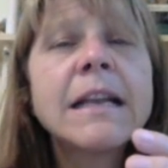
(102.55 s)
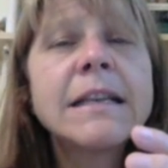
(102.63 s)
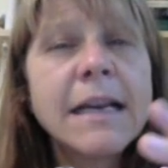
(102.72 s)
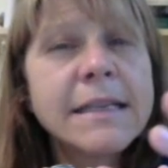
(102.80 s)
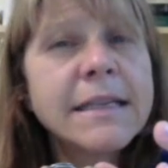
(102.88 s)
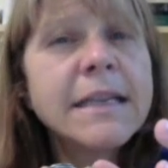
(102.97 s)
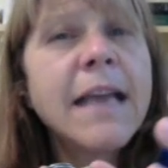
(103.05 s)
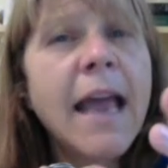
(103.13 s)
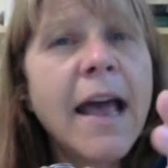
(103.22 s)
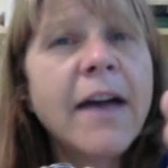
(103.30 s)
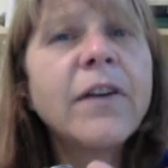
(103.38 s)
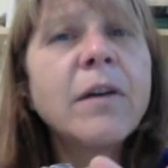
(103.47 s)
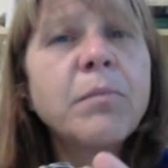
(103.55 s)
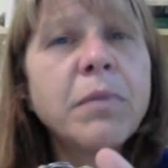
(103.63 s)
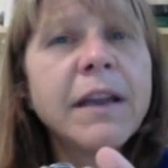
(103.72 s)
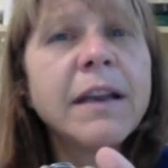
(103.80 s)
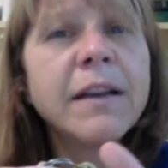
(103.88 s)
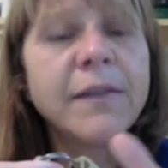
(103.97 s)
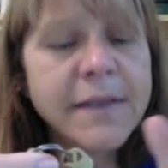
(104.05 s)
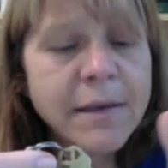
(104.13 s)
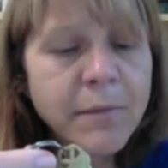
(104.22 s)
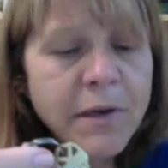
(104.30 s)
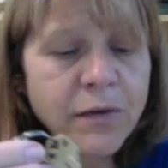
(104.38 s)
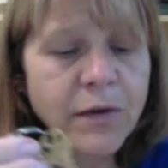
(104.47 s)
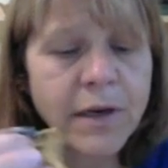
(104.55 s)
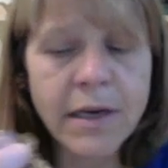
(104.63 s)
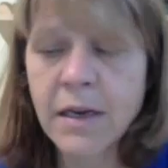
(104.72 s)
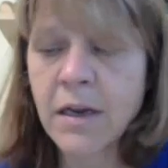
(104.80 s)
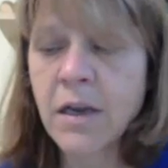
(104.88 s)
doesn't have a plane of symmetry.